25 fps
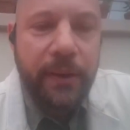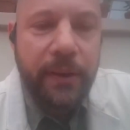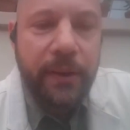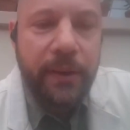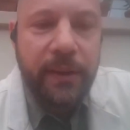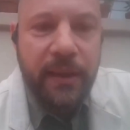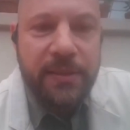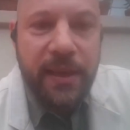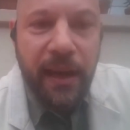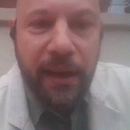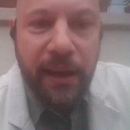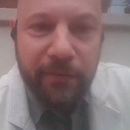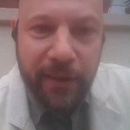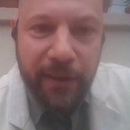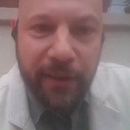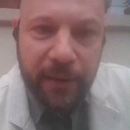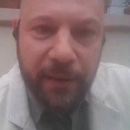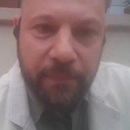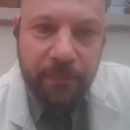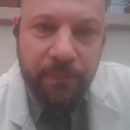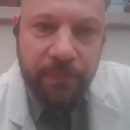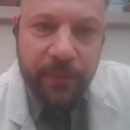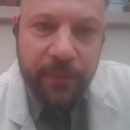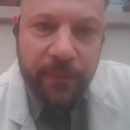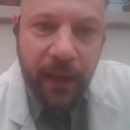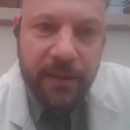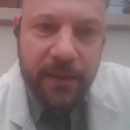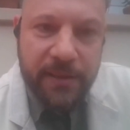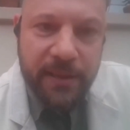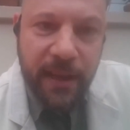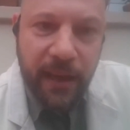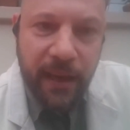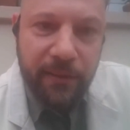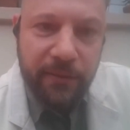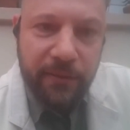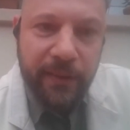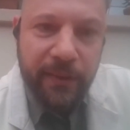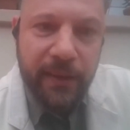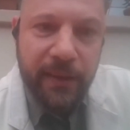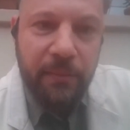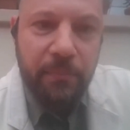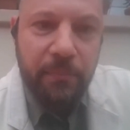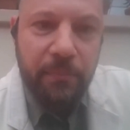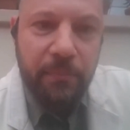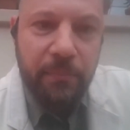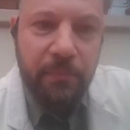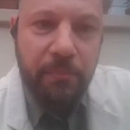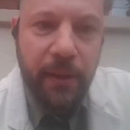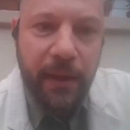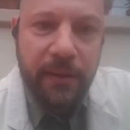we made a survey
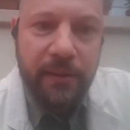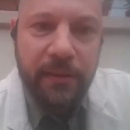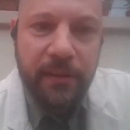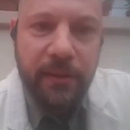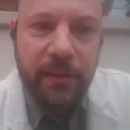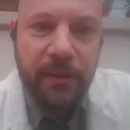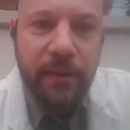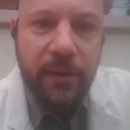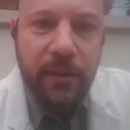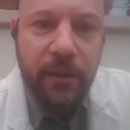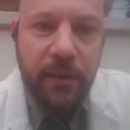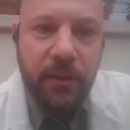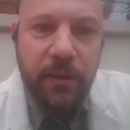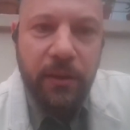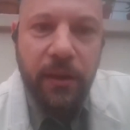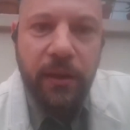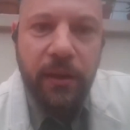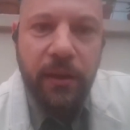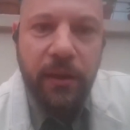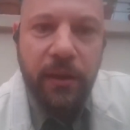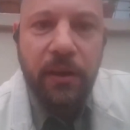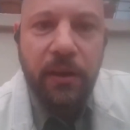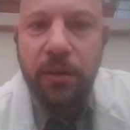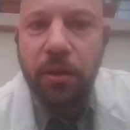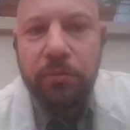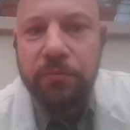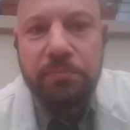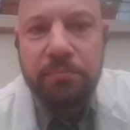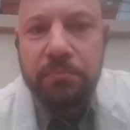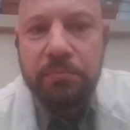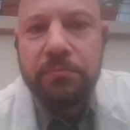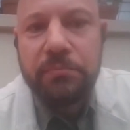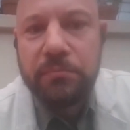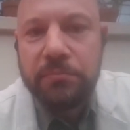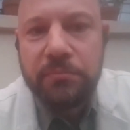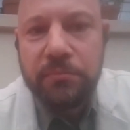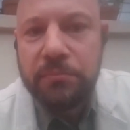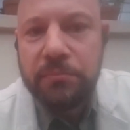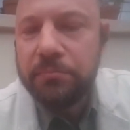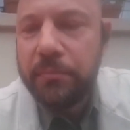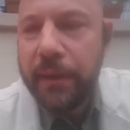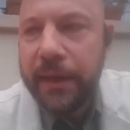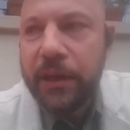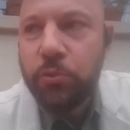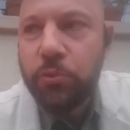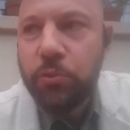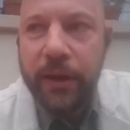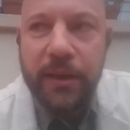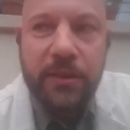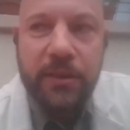made of
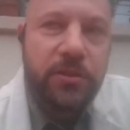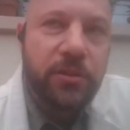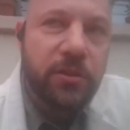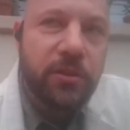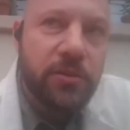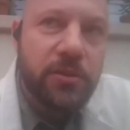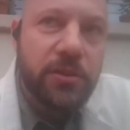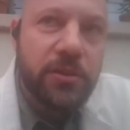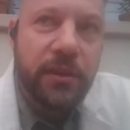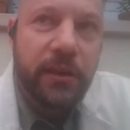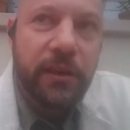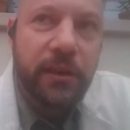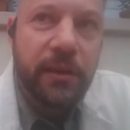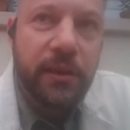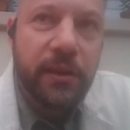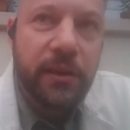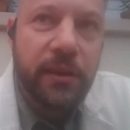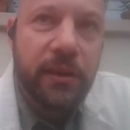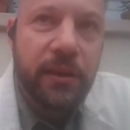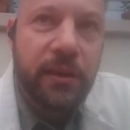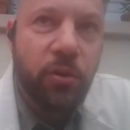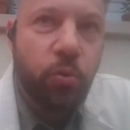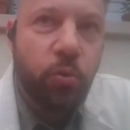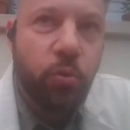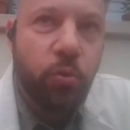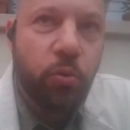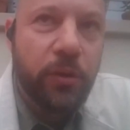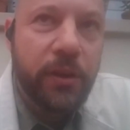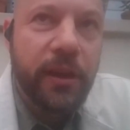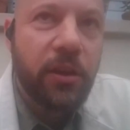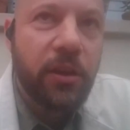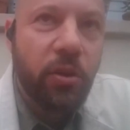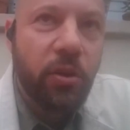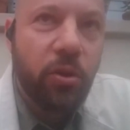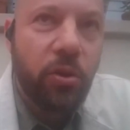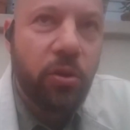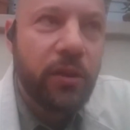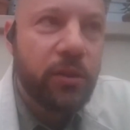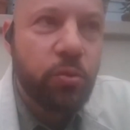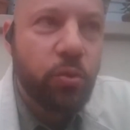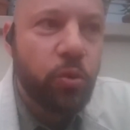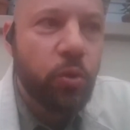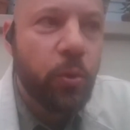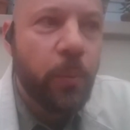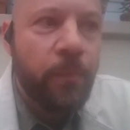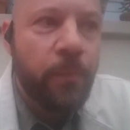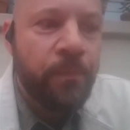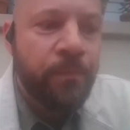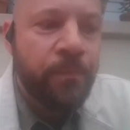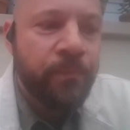many questions with the goal
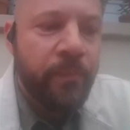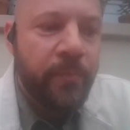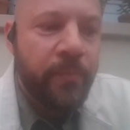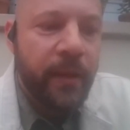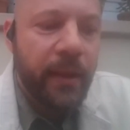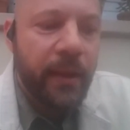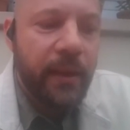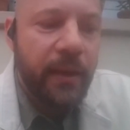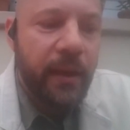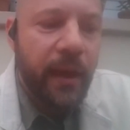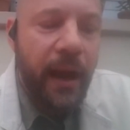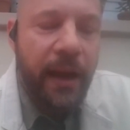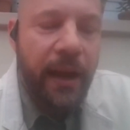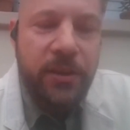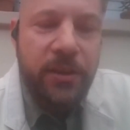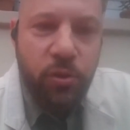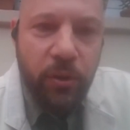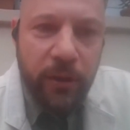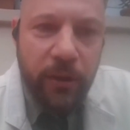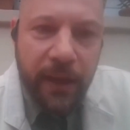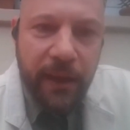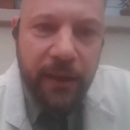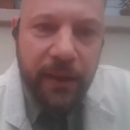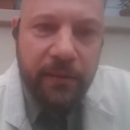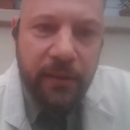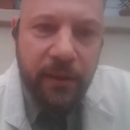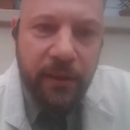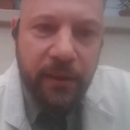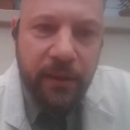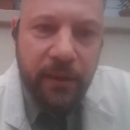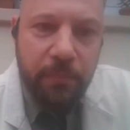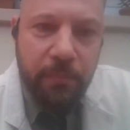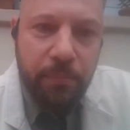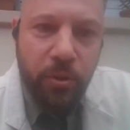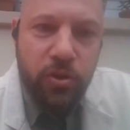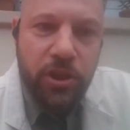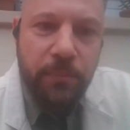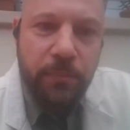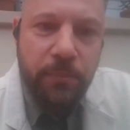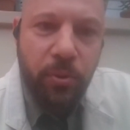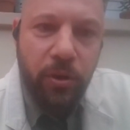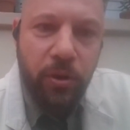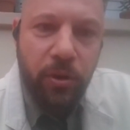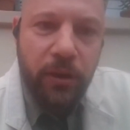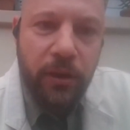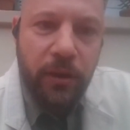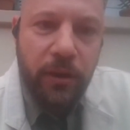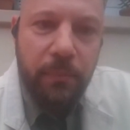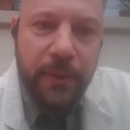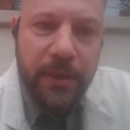to isolate
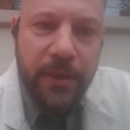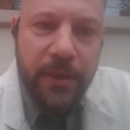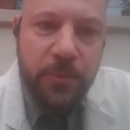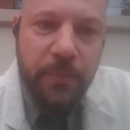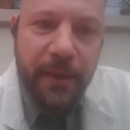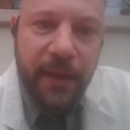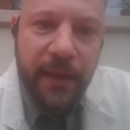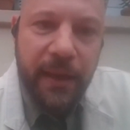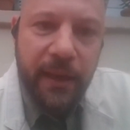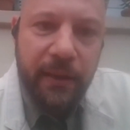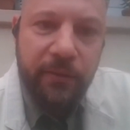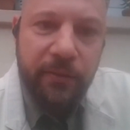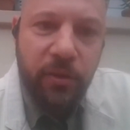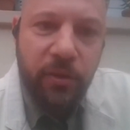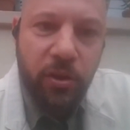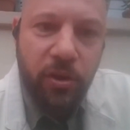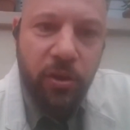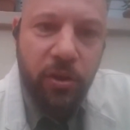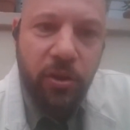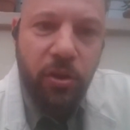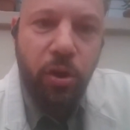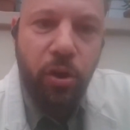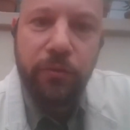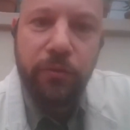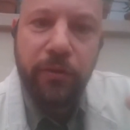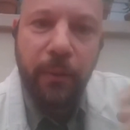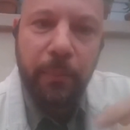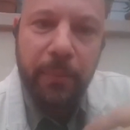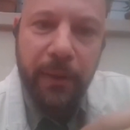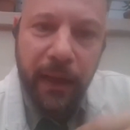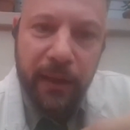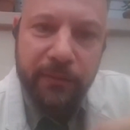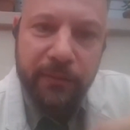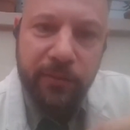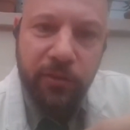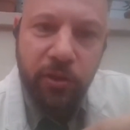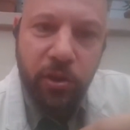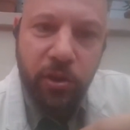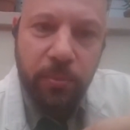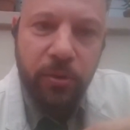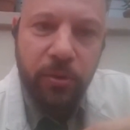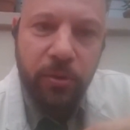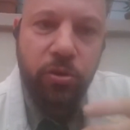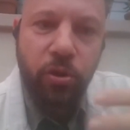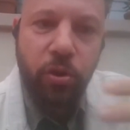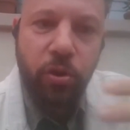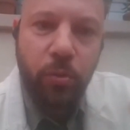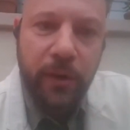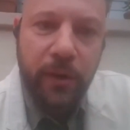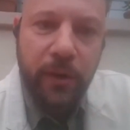possible misbehavior of a
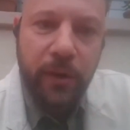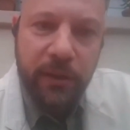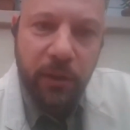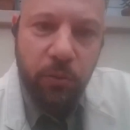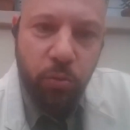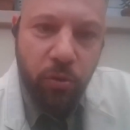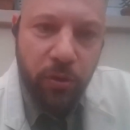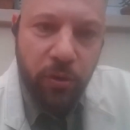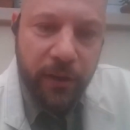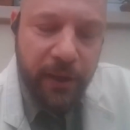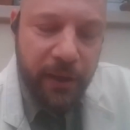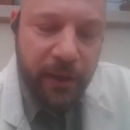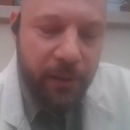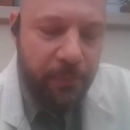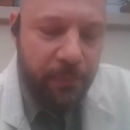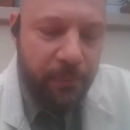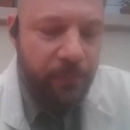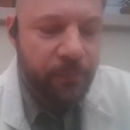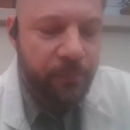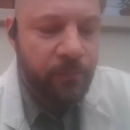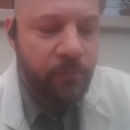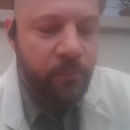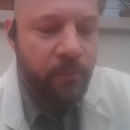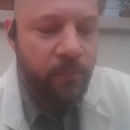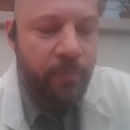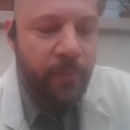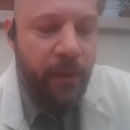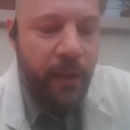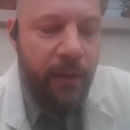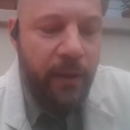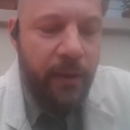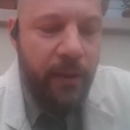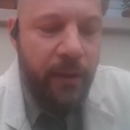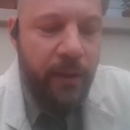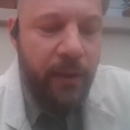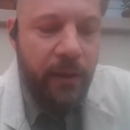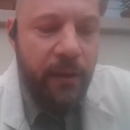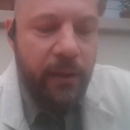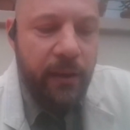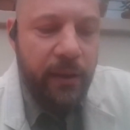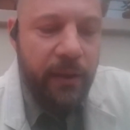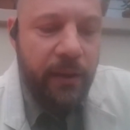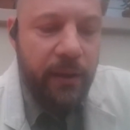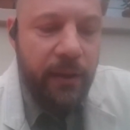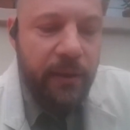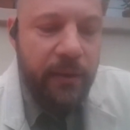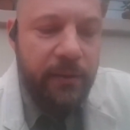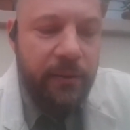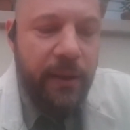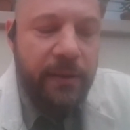platform toward a
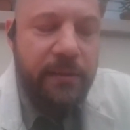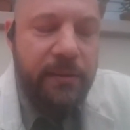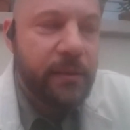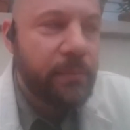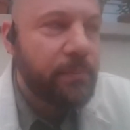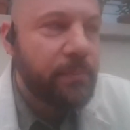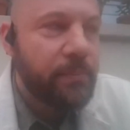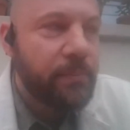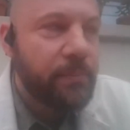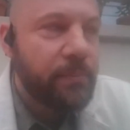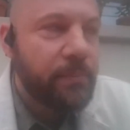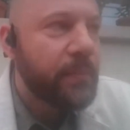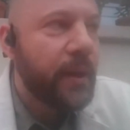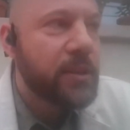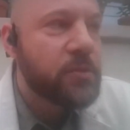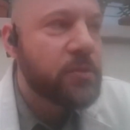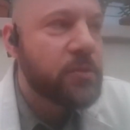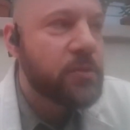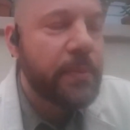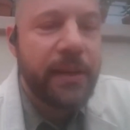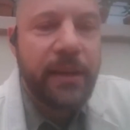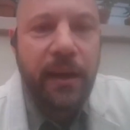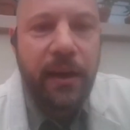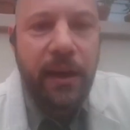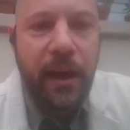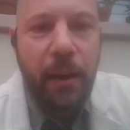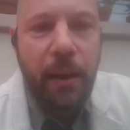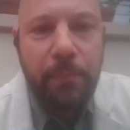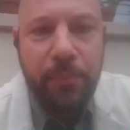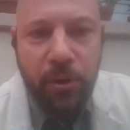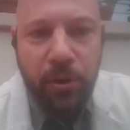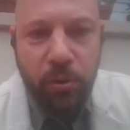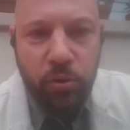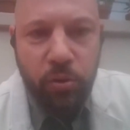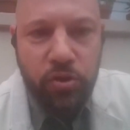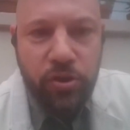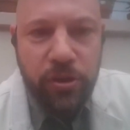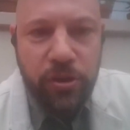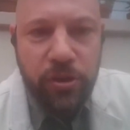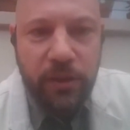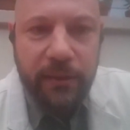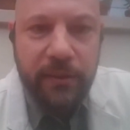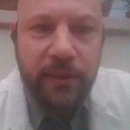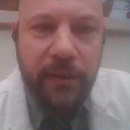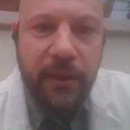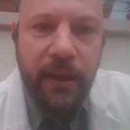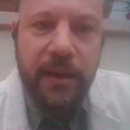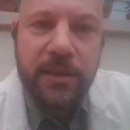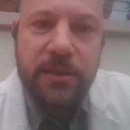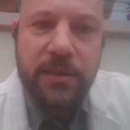worker. That has been an approach
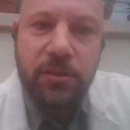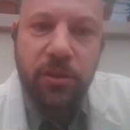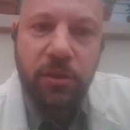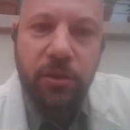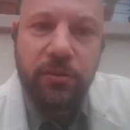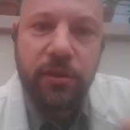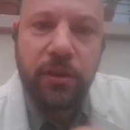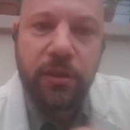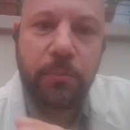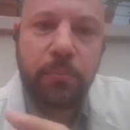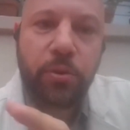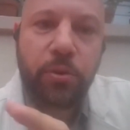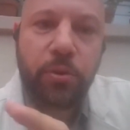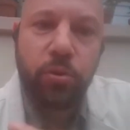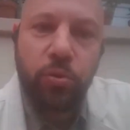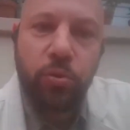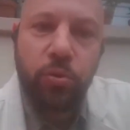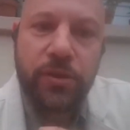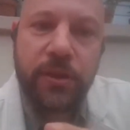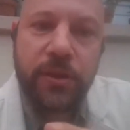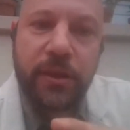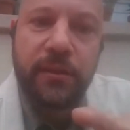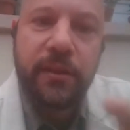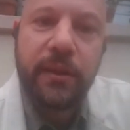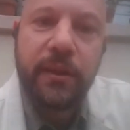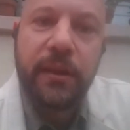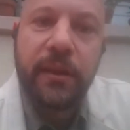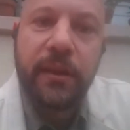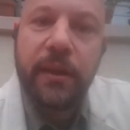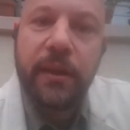that has not produced